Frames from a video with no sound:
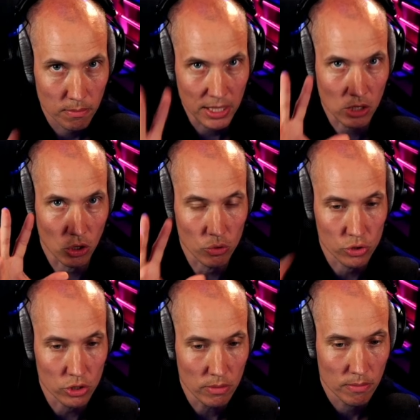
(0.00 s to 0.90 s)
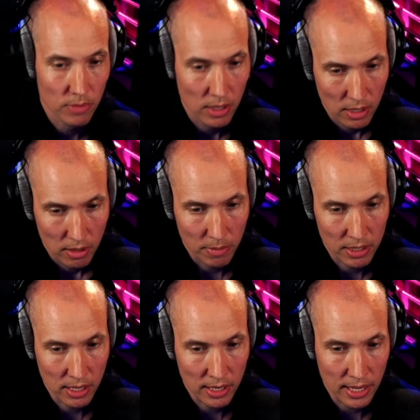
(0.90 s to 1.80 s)
closer, but
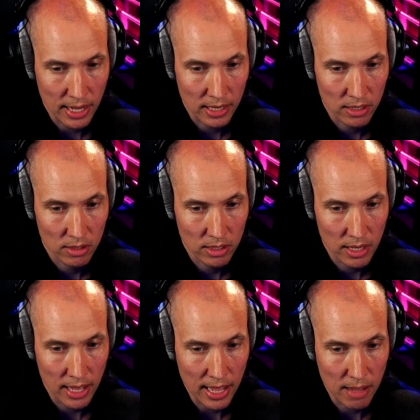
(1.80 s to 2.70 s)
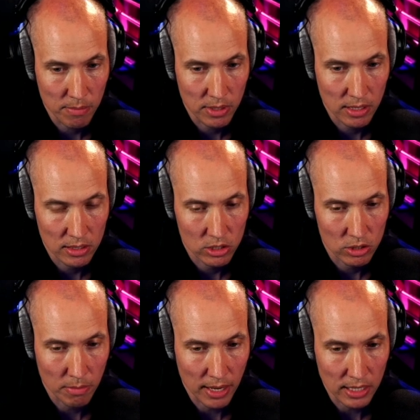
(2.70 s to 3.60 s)
then I added the ambient
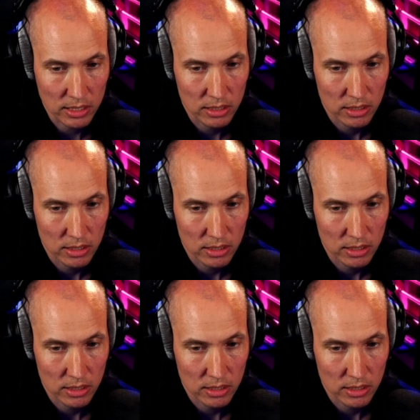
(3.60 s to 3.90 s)
mics.